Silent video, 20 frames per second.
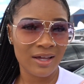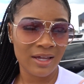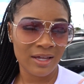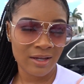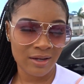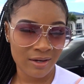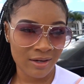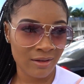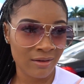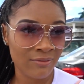
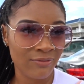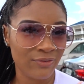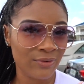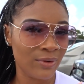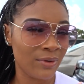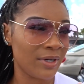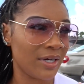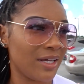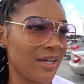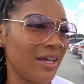here in
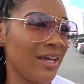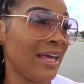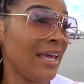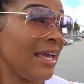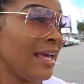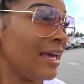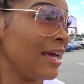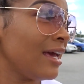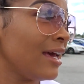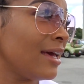Florida,
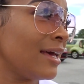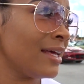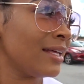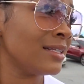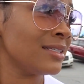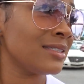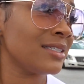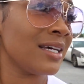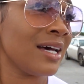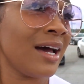
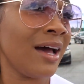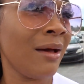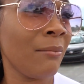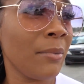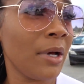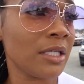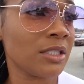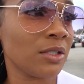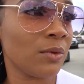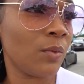and I'm
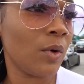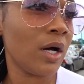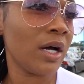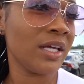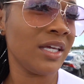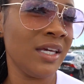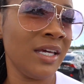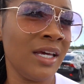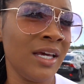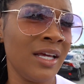about to
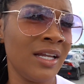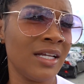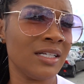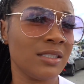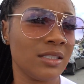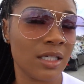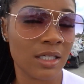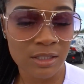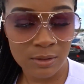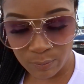walk in. I
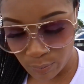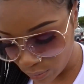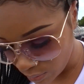just